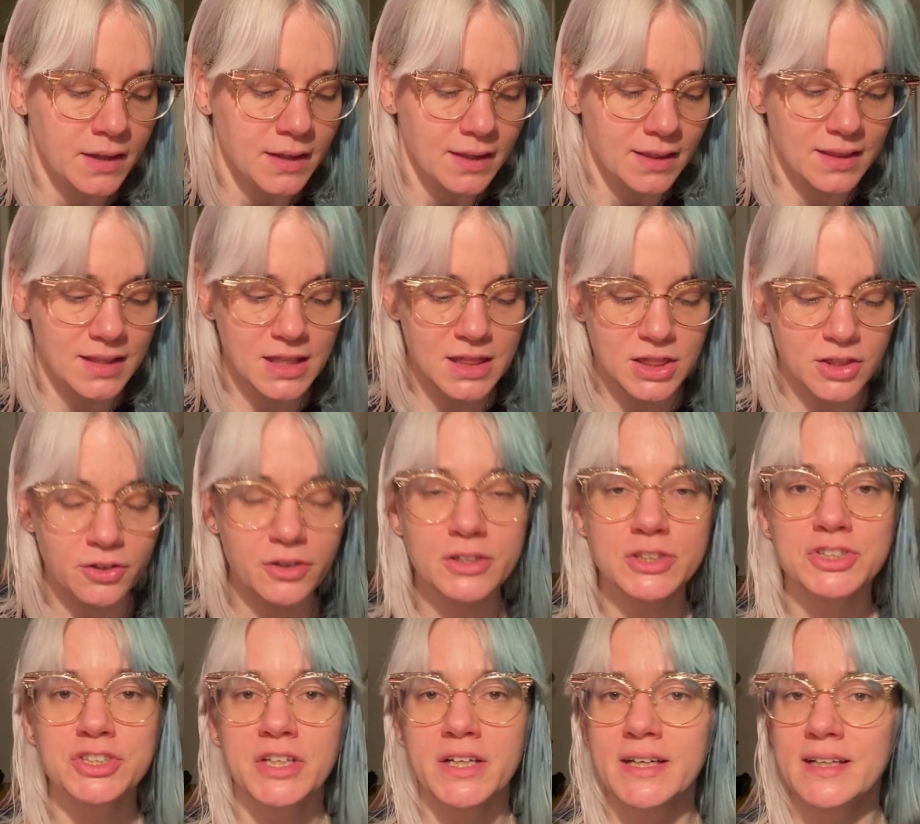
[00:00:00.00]
The third
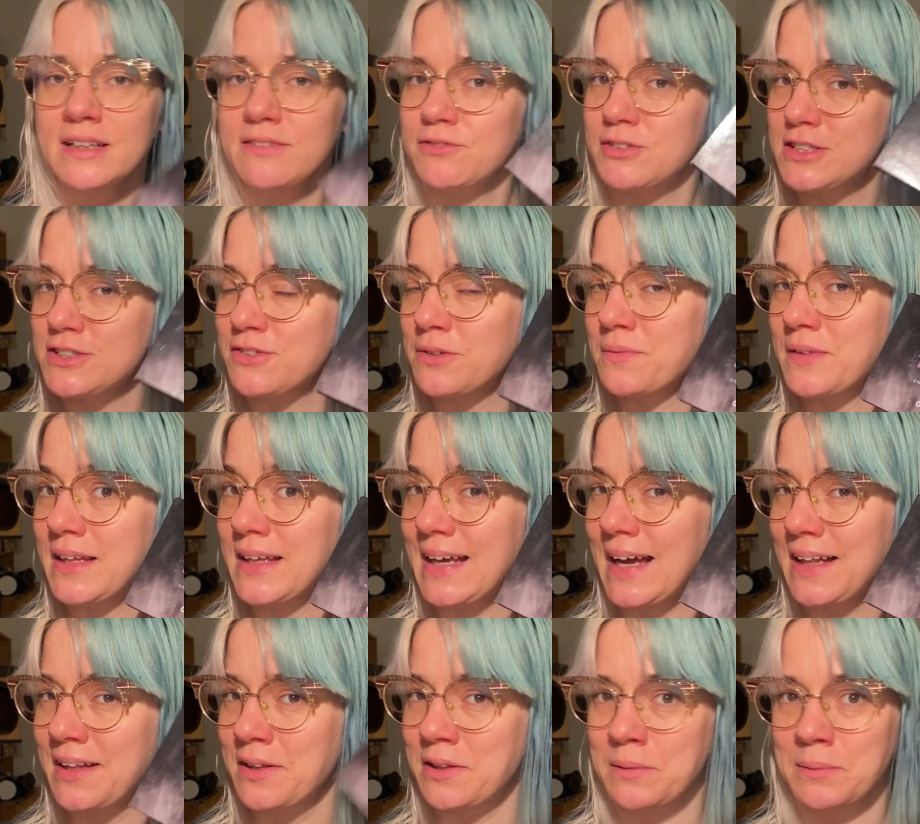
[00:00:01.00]
shade was from the
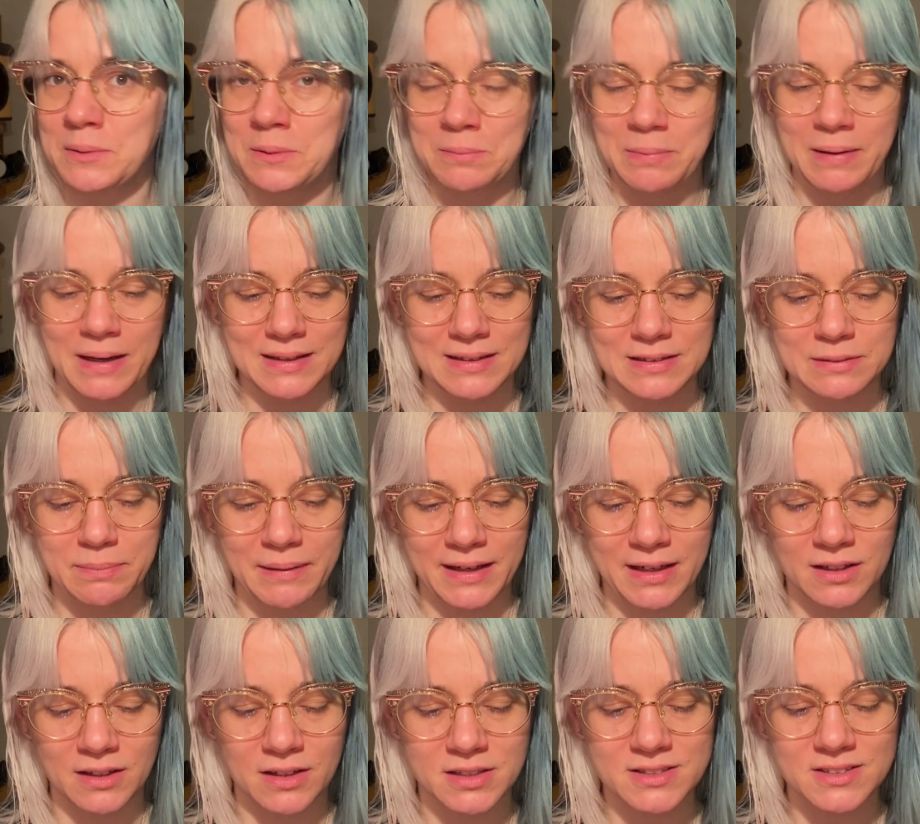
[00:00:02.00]
Gala Moon palette by
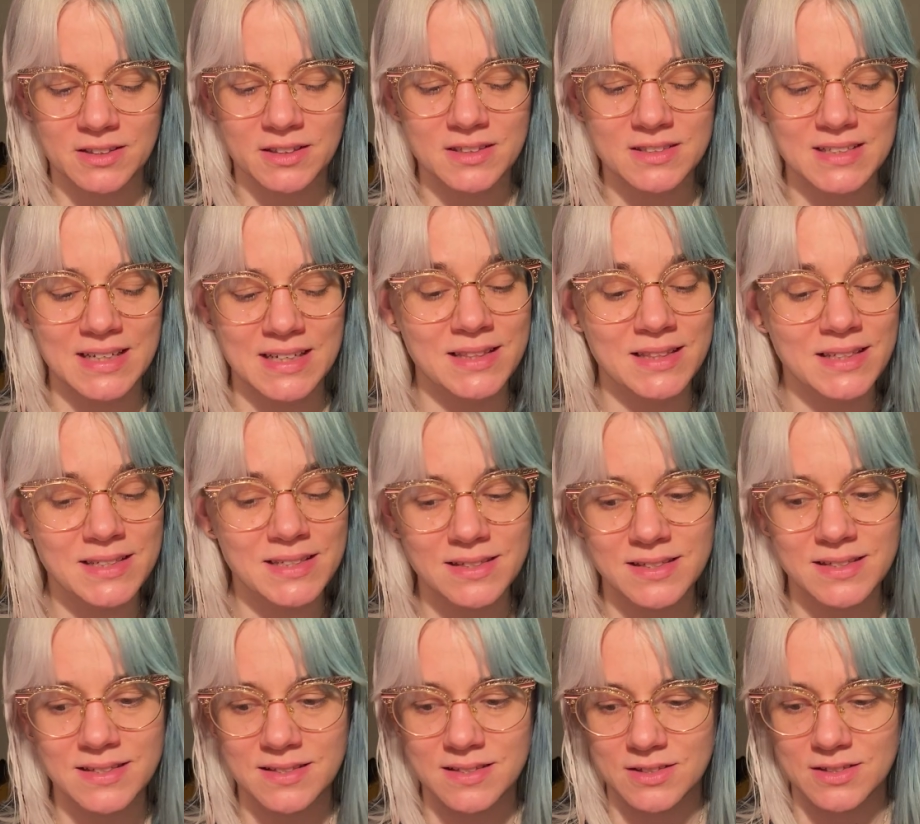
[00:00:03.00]
Gloss Gods, and this
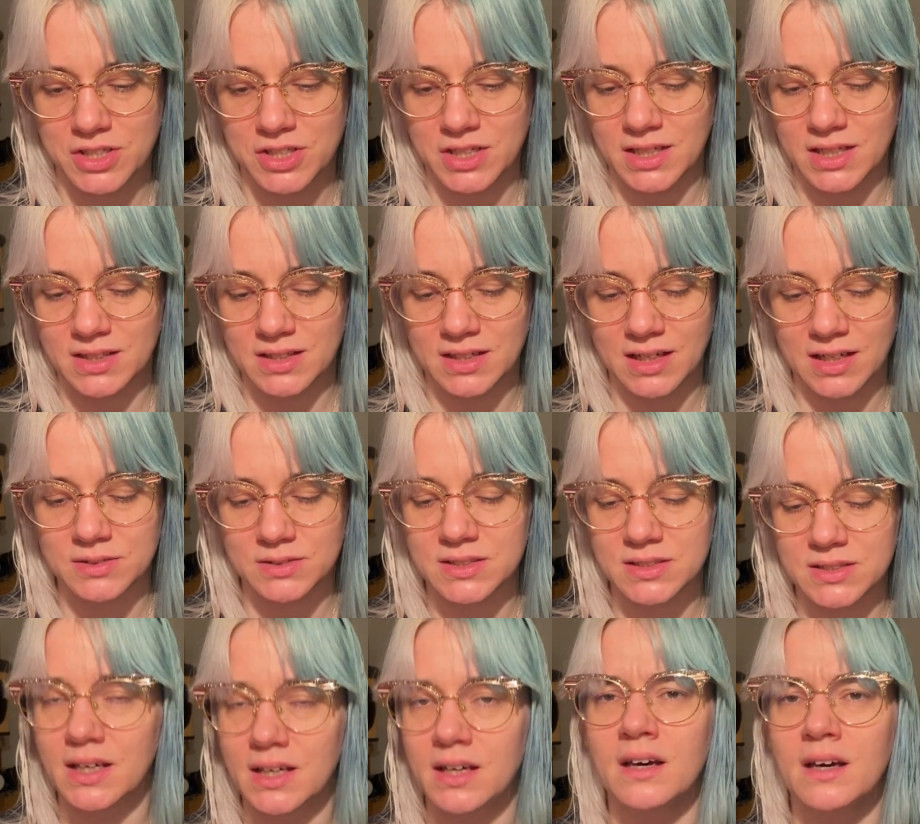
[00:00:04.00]
is the shade that I was
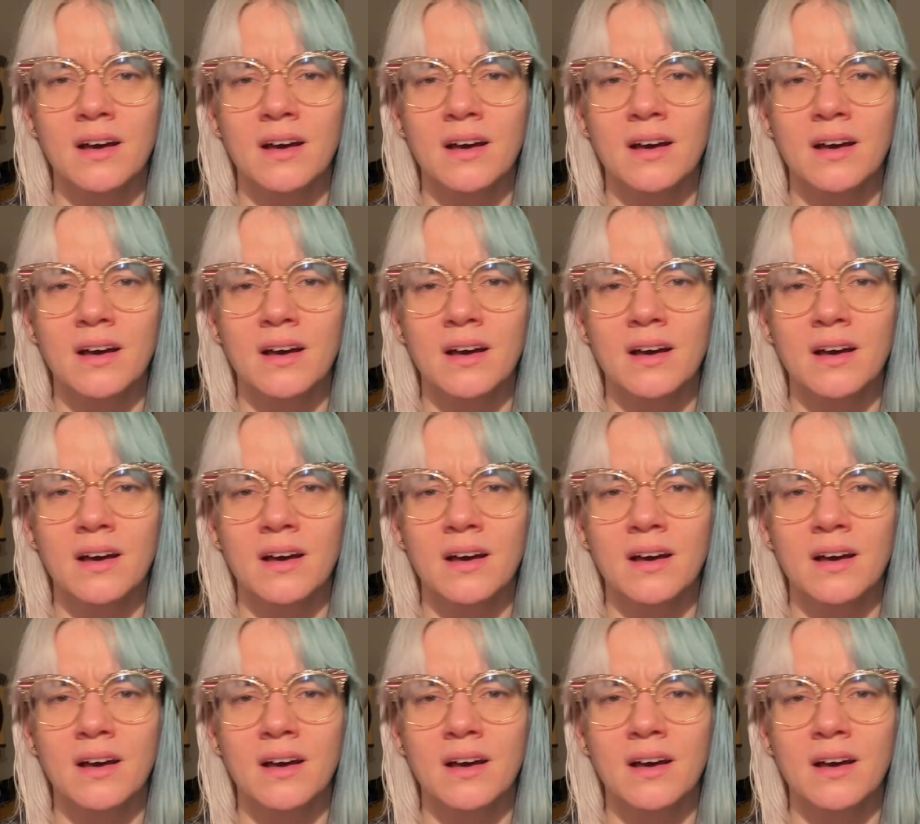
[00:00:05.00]
like,